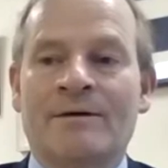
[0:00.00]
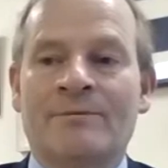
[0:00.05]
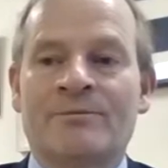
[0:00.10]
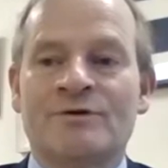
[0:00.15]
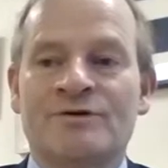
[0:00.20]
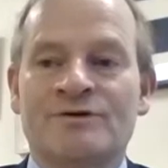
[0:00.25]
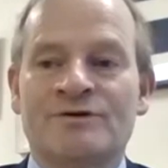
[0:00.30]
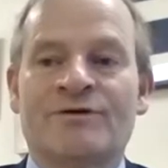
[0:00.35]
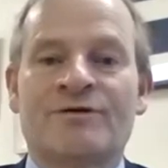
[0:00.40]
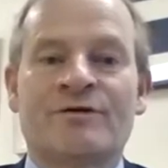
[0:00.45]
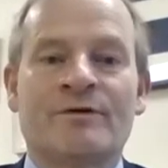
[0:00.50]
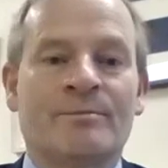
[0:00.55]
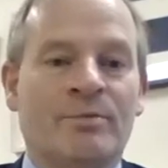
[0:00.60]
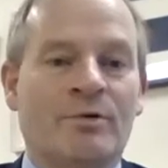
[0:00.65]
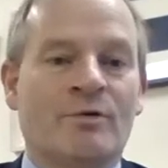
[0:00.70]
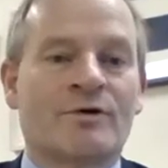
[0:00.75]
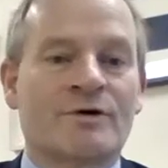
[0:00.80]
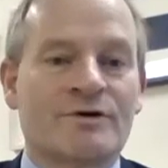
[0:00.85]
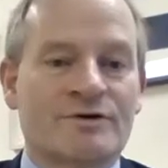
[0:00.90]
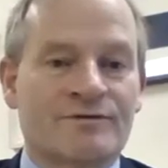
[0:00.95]
which is
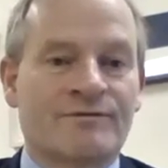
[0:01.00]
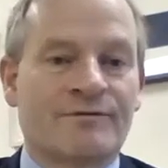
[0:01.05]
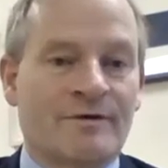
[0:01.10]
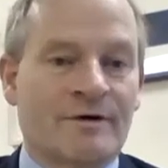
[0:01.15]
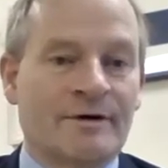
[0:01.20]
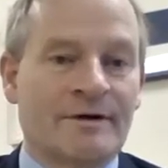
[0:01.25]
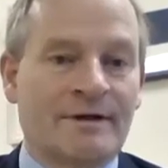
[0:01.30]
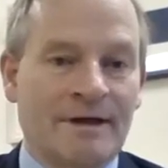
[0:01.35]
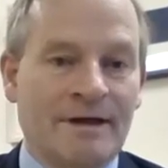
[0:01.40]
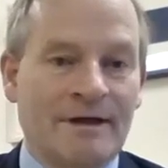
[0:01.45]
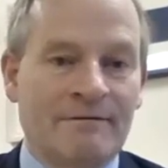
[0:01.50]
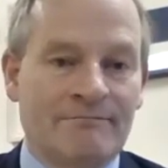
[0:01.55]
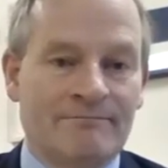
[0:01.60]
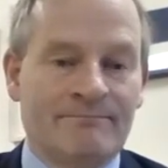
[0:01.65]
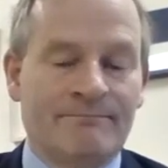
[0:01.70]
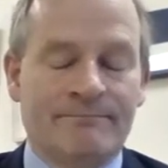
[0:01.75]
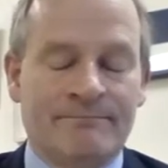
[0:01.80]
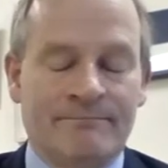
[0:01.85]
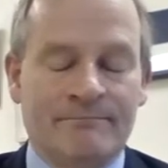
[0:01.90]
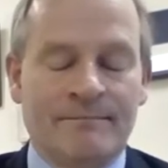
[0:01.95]
support for the
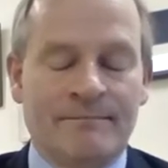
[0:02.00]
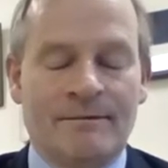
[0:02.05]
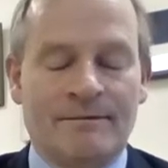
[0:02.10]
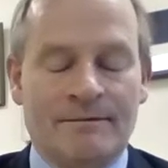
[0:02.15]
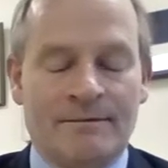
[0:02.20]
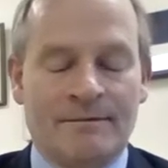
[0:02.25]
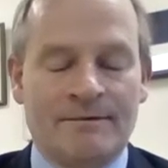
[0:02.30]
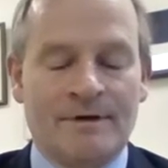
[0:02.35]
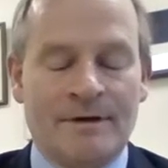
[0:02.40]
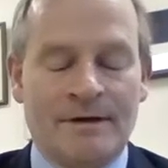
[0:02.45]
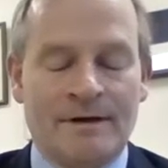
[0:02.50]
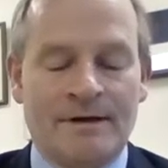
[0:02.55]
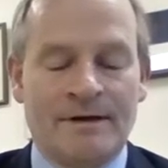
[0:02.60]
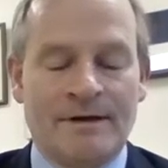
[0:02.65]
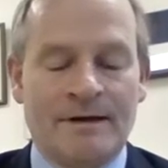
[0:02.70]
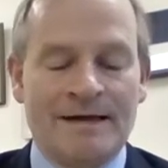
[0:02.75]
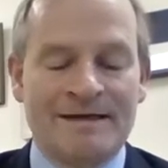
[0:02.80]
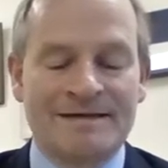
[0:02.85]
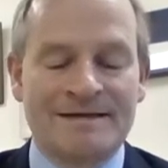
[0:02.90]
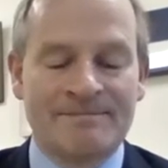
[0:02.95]

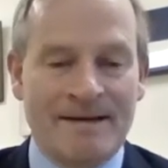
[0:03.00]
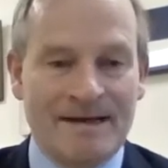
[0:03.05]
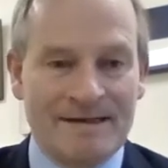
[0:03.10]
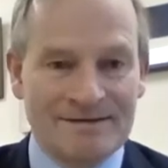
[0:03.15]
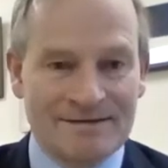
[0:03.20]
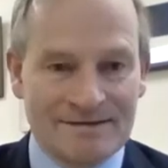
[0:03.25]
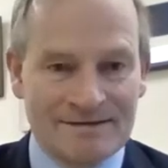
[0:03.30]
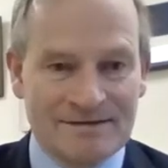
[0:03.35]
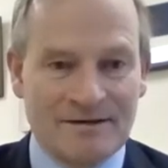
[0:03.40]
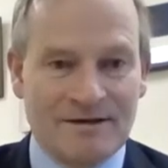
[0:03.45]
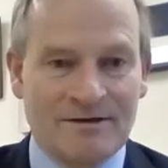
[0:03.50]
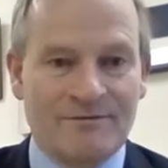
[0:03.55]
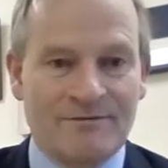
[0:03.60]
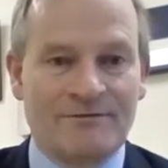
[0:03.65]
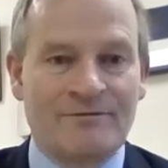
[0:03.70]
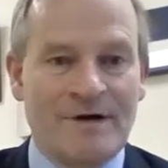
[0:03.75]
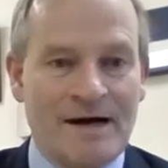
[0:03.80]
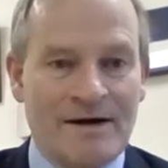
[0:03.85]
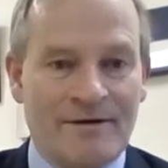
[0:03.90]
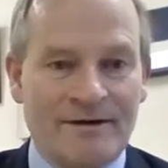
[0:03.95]
expenses of
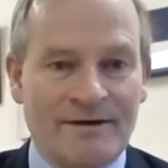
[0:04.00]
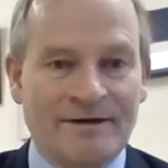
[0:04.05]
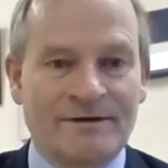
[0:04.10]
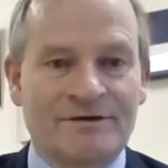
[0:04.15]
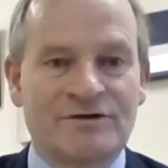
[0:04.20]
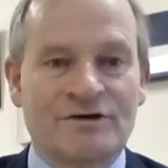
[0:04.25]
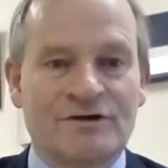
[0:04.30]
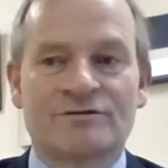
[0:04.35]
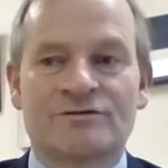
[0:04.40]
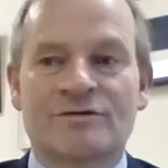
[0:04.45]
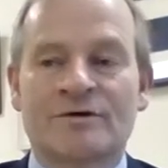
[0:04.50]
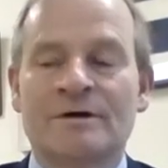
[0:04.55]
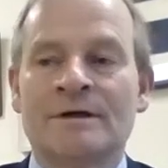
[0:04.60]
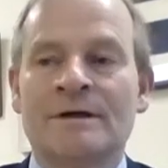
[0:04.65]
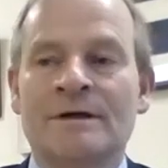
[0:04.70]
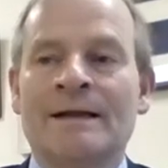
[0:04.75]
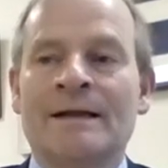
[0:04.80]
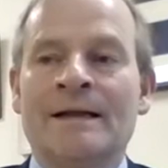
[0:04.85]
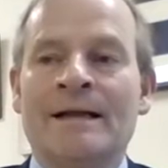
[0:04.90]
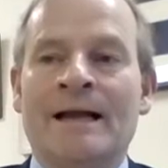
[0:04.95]
rearing the children.
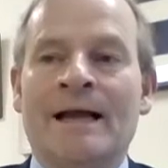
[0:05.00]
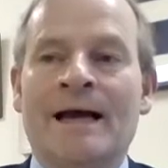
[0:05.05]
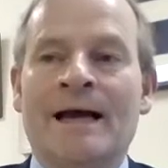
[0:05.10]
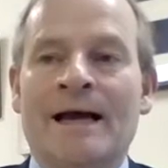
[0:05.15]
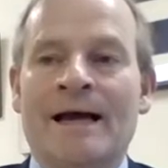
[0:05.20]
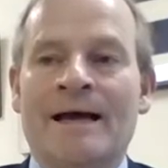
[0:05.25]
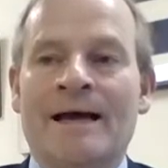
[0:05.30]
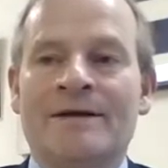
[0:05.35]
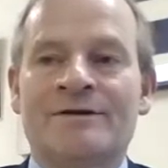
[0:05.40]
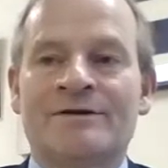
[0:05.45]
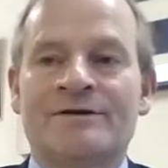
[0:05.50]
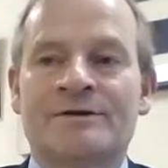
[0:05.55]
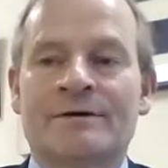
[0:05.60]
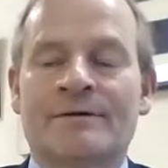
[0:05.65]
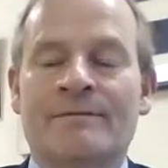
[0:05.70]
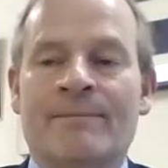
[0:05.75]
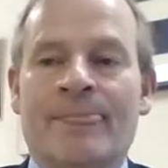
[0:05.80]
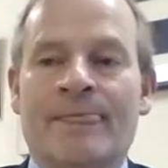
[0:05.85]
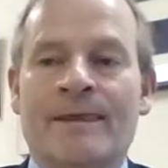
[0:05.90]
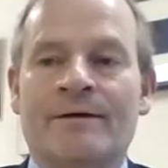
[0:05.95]
And
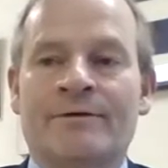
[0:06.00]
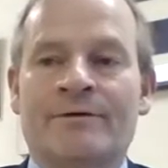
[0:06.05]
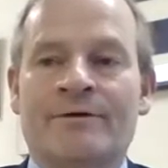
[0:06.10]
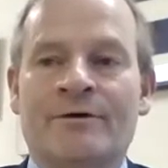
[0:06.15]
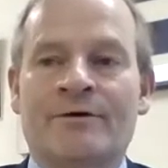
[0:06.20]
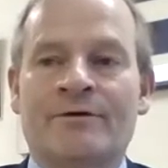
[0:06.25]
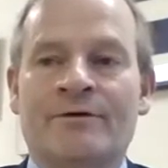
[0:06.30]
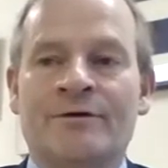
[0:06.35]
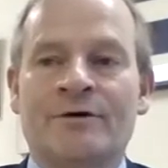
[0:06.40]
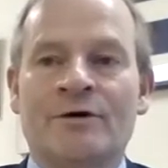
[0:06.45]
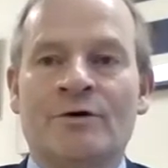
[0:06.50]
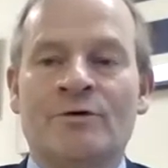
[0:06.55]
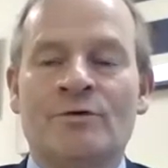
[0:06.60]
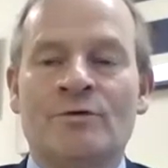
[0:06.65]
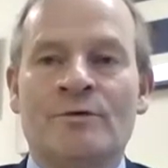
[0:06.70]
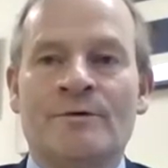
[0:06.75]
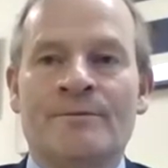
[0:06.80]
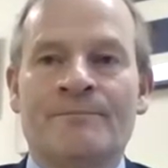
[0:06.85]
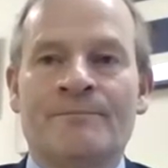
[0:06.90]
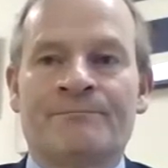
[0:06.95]
there is
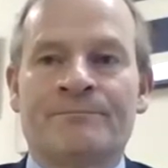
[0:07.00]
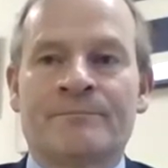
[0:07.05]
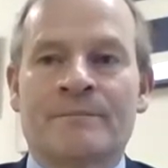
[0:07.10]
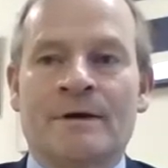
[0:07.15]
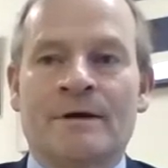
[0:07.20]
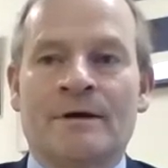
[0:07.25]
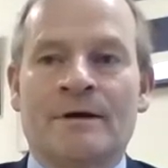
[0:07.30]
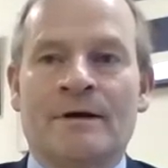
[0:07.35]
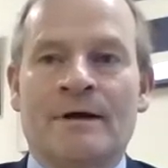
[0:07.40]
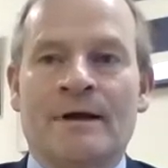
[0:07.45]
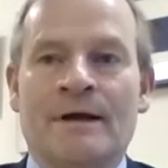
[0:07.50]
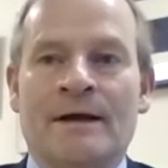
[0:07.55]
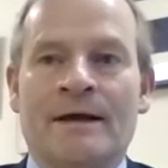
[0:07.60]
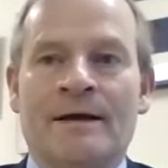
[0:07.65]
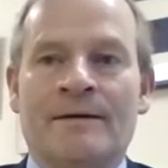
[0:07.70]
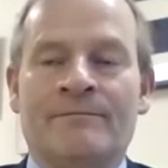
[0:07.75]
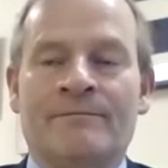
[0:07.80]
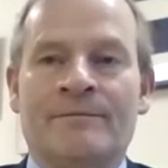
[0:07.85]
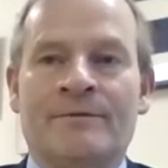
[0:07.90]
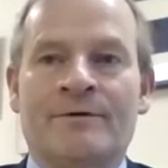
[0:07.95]
no,
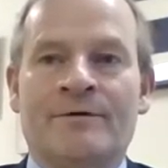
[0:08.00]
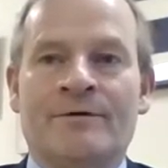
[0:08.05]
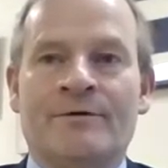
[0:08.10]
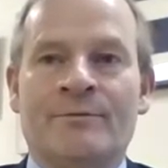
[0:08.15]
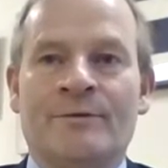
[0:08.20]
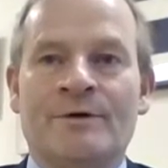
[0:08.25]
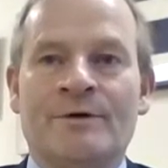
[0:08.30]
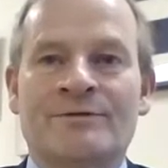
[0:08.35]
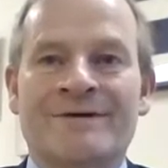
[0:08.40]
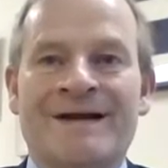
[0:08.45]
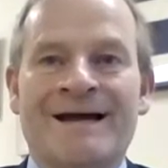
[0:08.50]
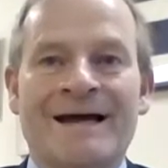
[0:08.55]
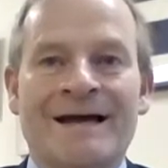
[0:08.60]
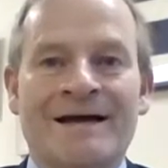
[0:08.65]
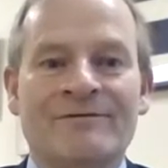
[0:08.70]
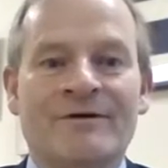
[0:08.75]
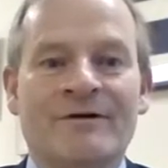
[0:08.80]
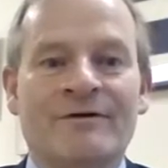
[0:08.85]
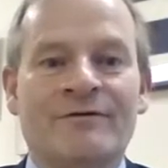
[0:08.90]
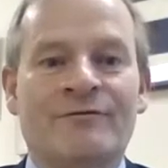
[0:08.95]
we don't
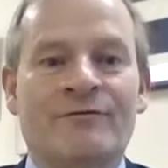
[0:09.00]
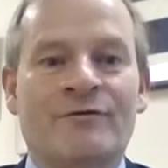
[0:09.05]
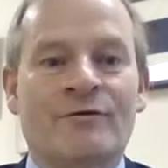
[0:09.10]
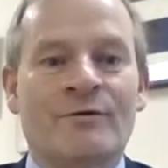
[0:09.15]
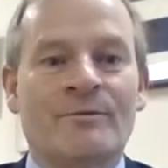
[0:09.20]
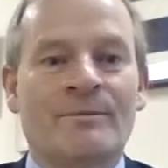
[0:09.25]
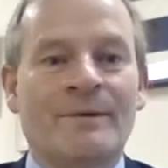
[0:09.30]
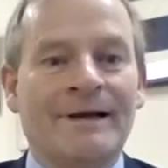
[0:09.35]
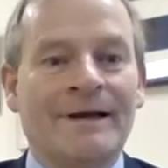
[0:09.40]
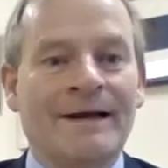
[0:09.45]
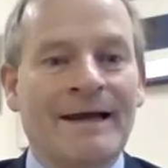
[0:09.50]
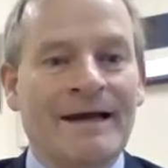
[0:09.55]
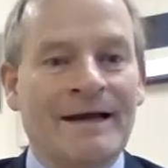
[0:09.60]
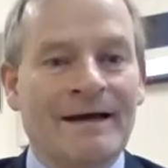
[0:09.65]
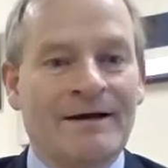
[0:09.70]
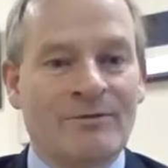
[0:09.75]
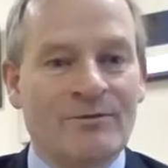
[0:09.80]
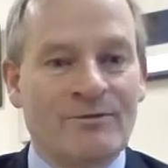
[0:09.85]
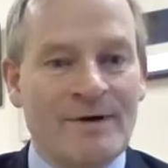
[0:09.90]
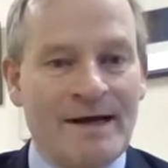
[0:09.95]
have a
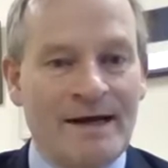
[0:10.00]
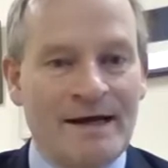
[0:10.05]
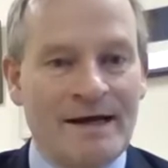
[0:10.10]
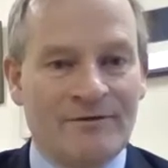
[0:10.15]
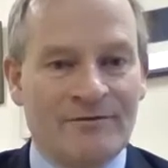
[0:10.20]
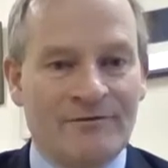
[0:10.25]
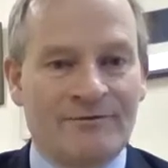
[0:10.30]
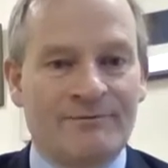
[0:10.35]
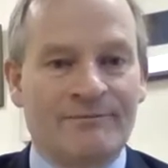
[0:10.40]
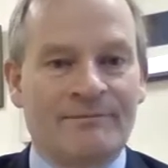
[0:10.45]
formulaic way of